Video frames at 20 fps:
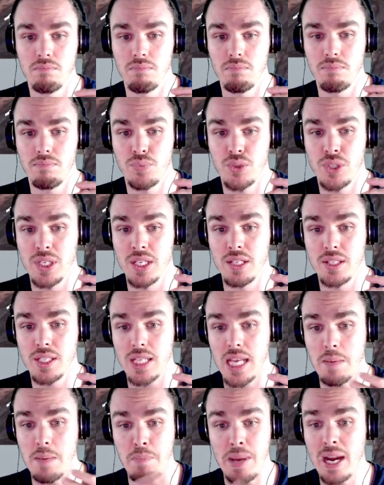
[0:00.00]
Since
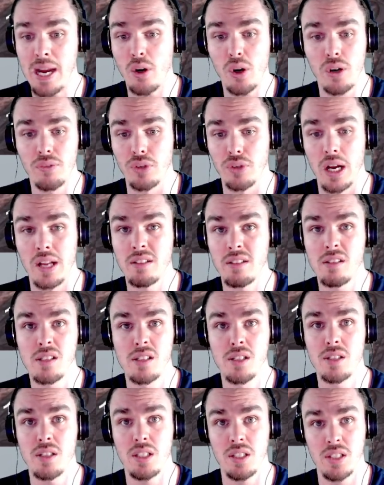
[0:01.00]
a pair of
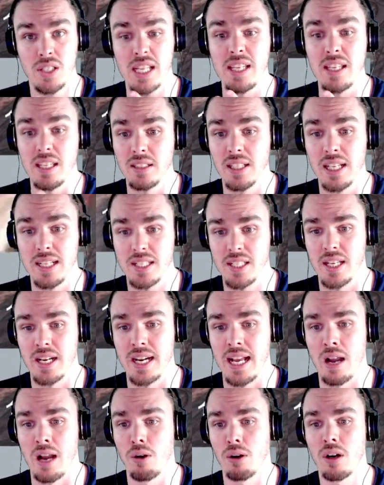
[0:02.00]
runs is taking less than an
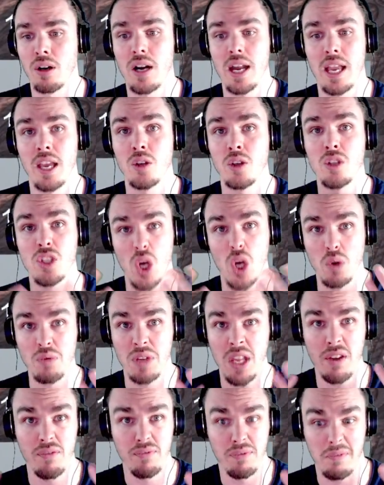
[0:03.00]
hour and
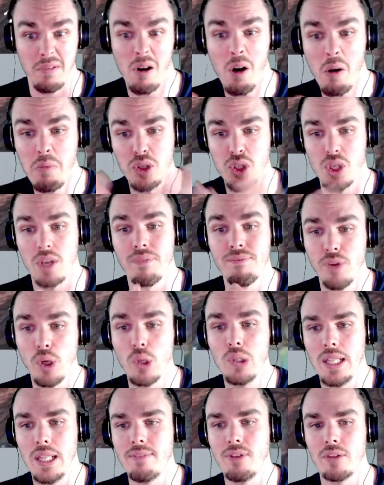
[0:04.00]
give almost a
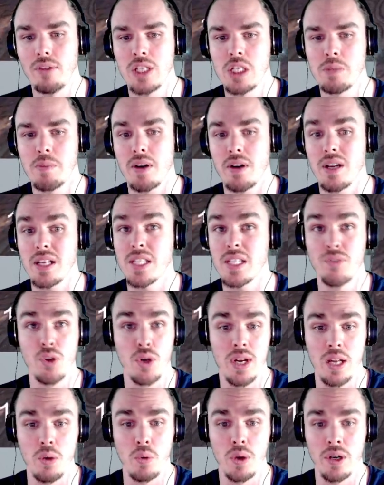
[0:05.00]
full level of experience if you're
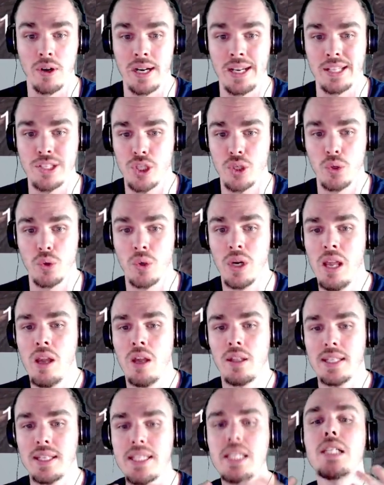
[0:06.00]
81 or 82,
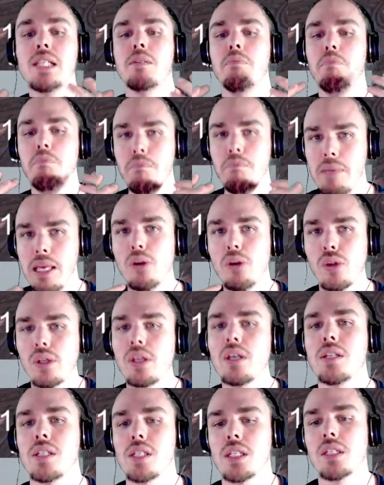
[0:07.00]
this is
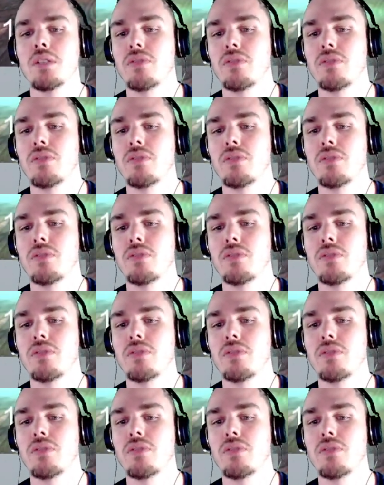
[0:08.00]
millions of